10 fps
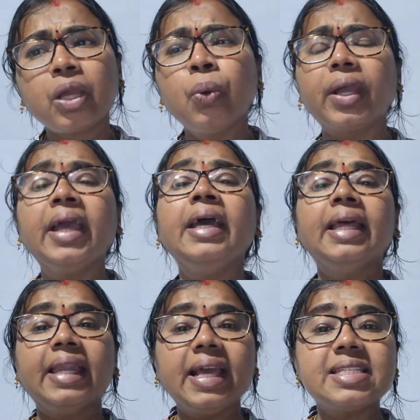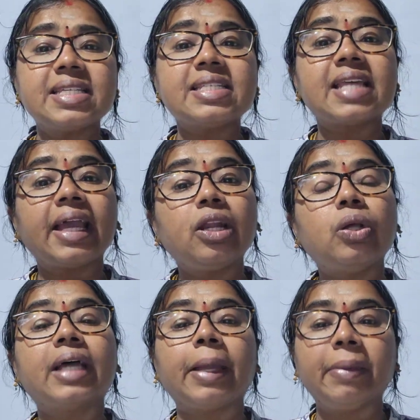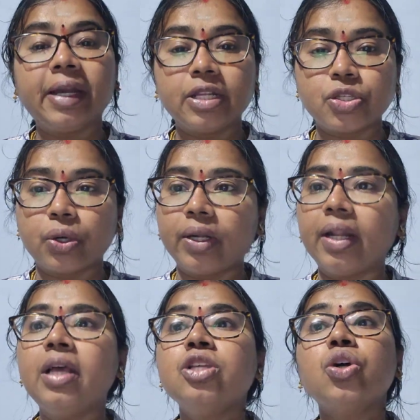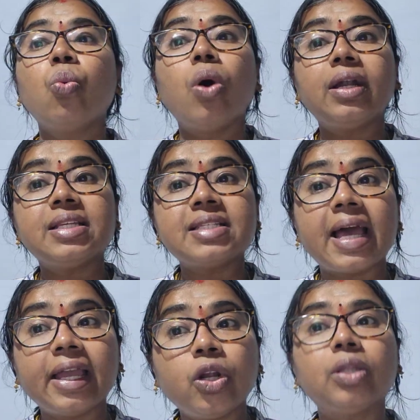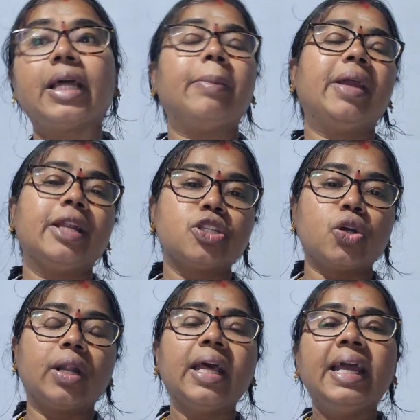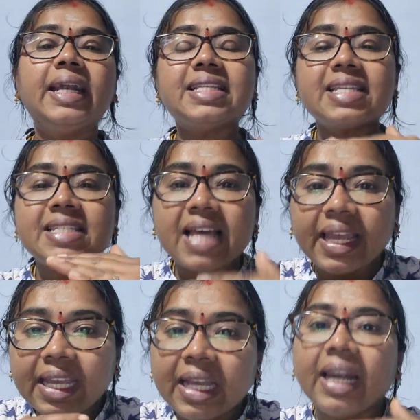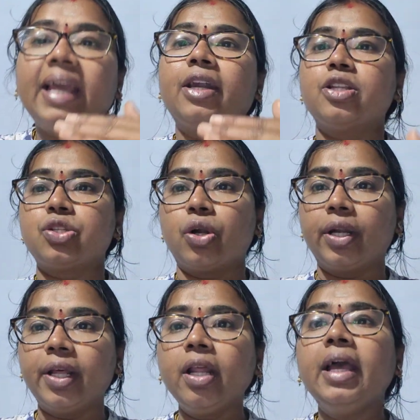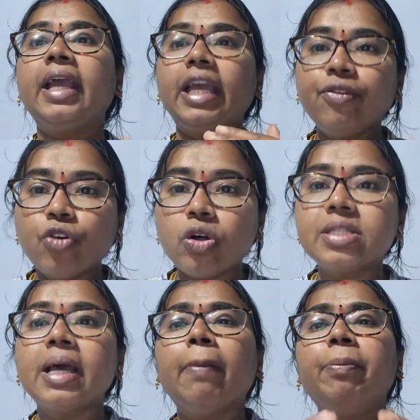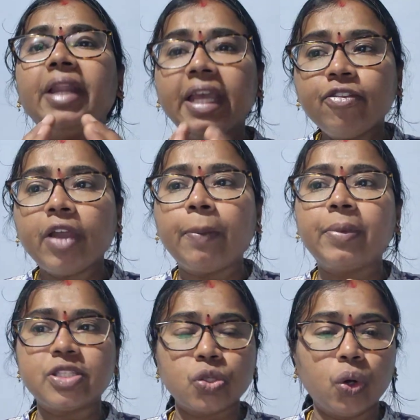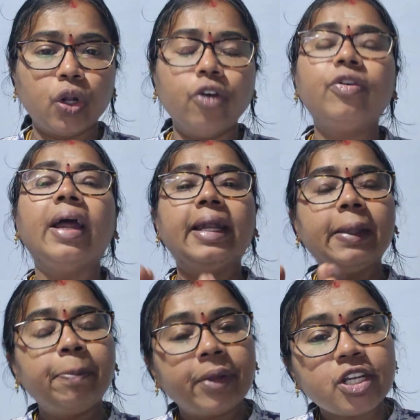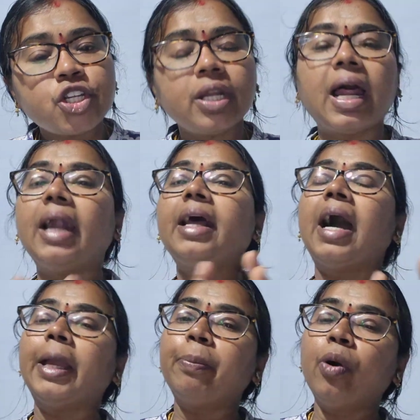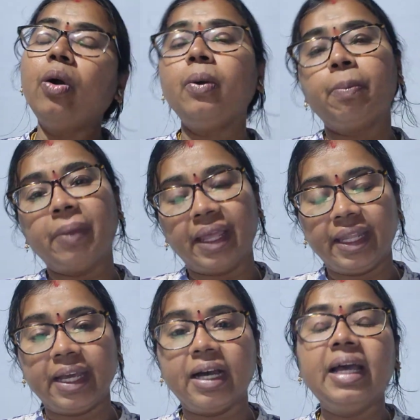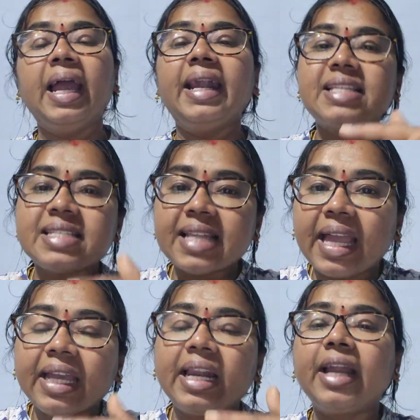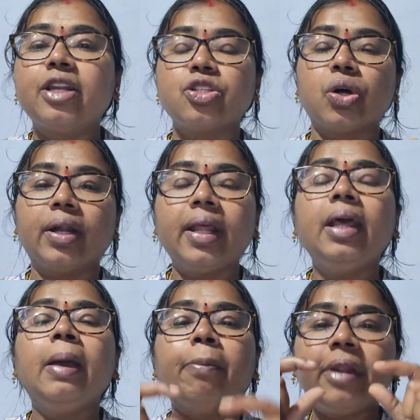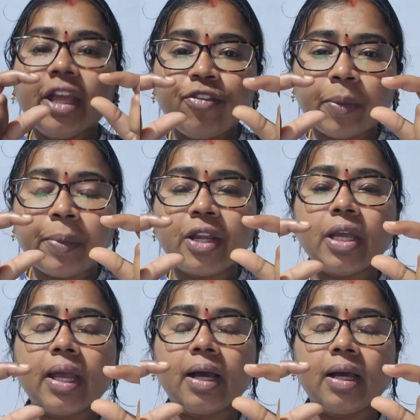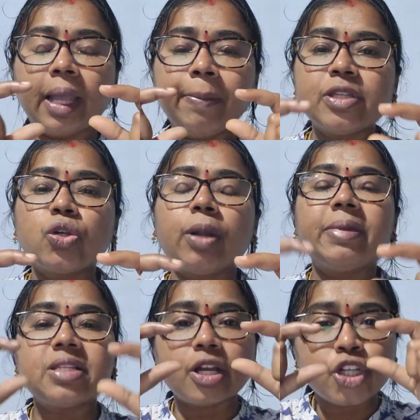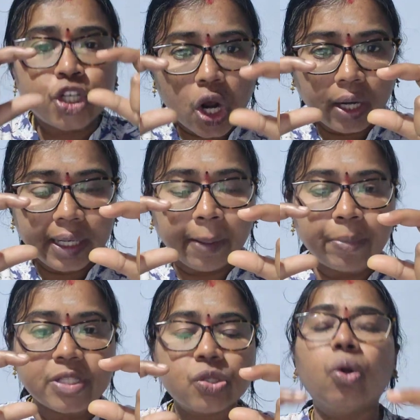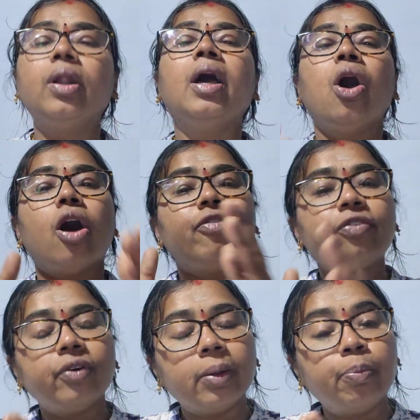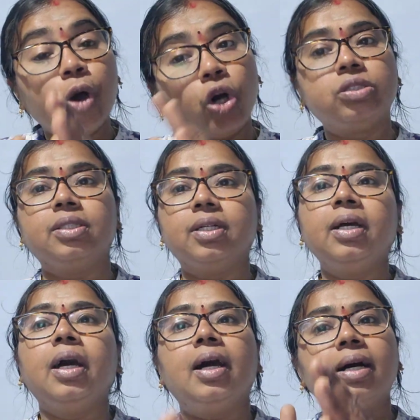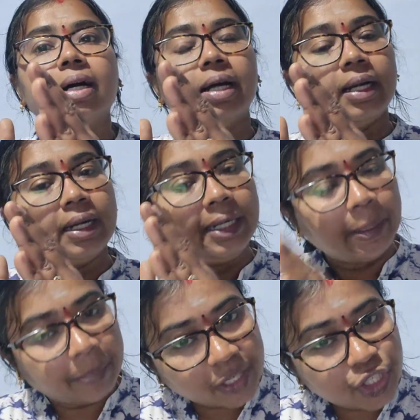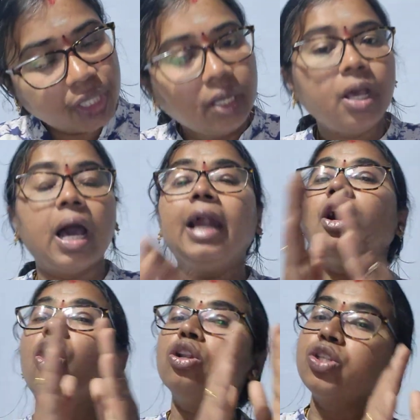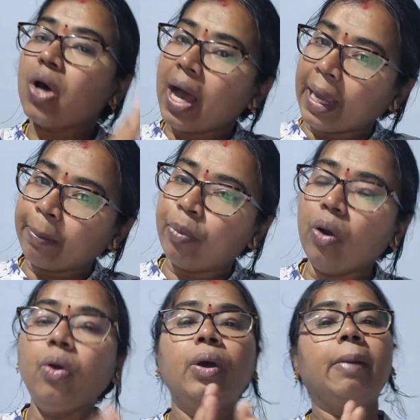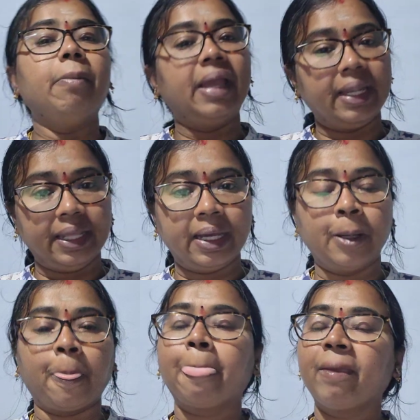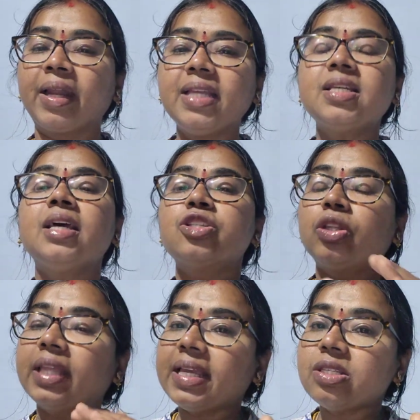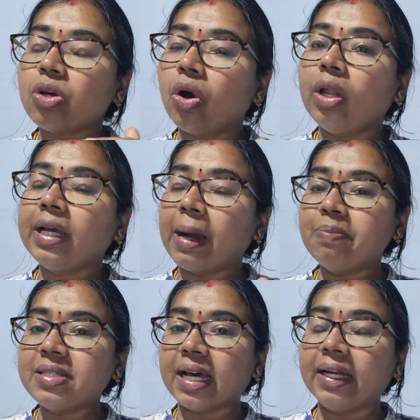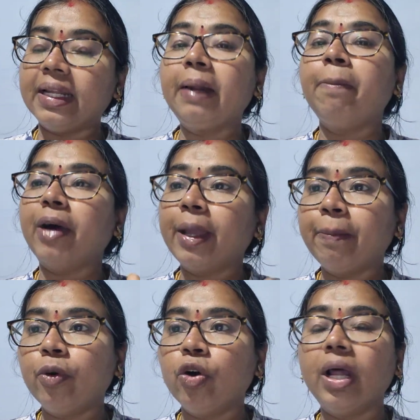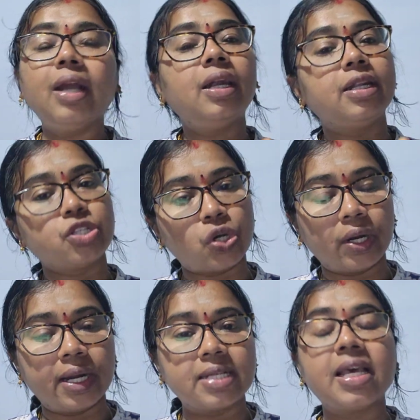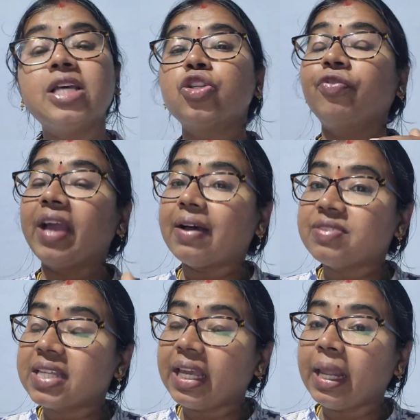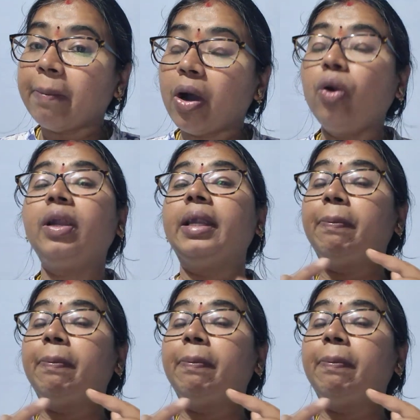Okay, next is cyclothymic disorder. So what is cyclothymic disorder? It is a cyclic disorder, involves brief episode of depression and hypomania. It is a cyclic disorder. Brief episode means a short episode of both depression and also hypomania. right? So these all comes under bipolar disorders. So we have seen about